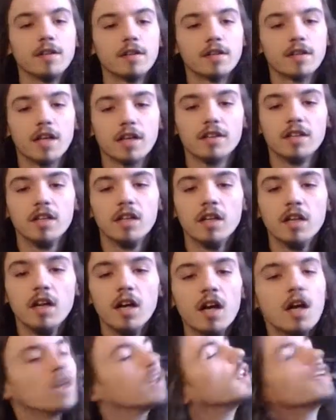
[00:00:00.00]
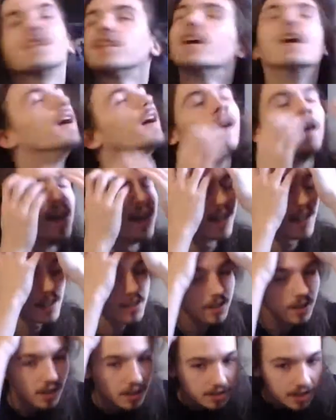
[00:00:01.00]
Got to
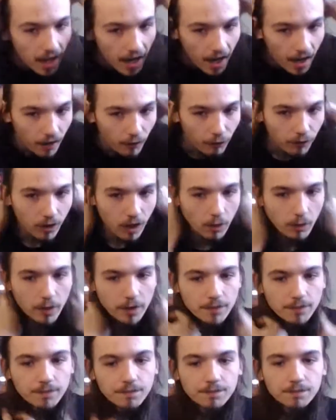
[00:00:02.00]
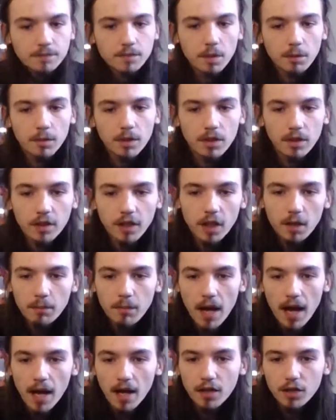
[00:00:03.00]
let the hair flowing. I'm literally gonna
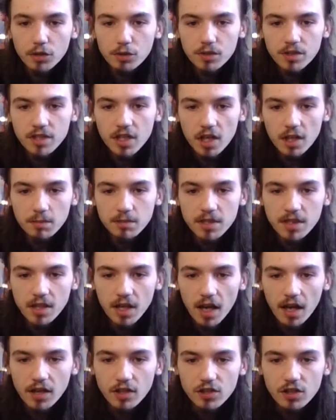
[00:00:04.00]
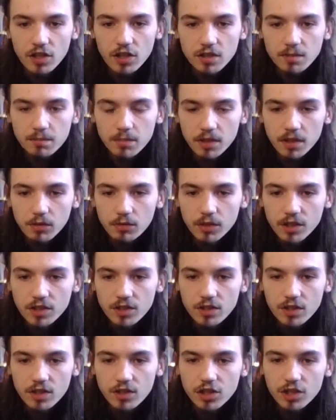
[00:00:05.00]
buy a new setup tonight. Just been
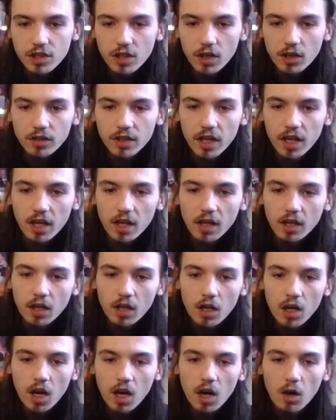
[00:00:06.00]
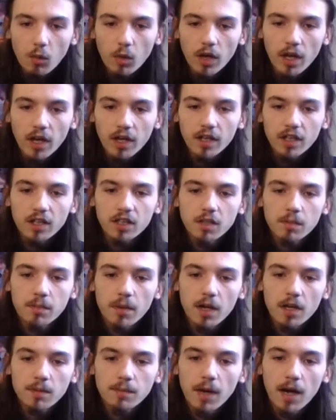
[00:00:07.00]
researching all day on what I need
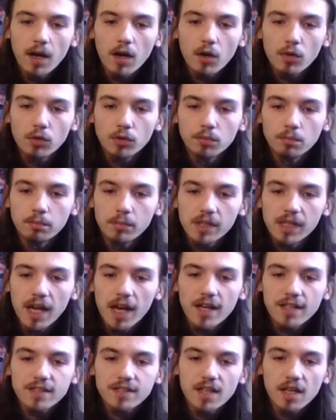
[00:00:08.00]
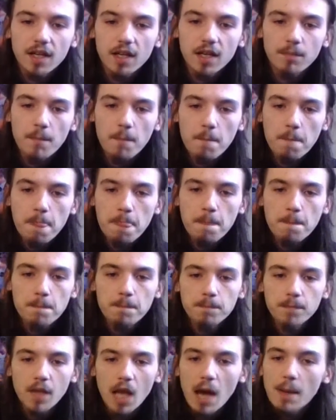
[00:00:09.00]
compared to my old big ass setup.
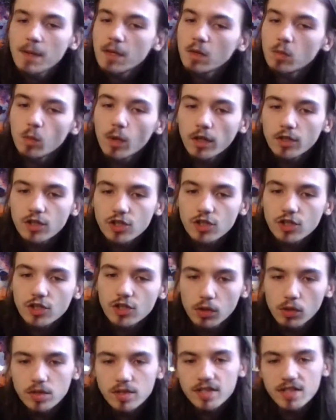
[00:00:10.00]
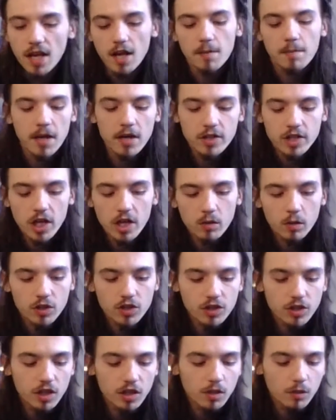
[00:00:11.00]
I mean, what's your old setup, AJ? What's
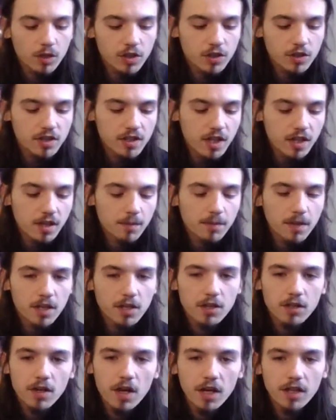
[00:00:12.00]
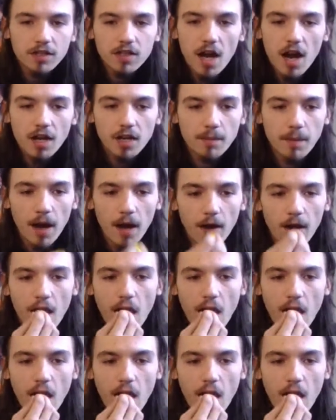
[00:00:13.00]
your setup that you're talking about?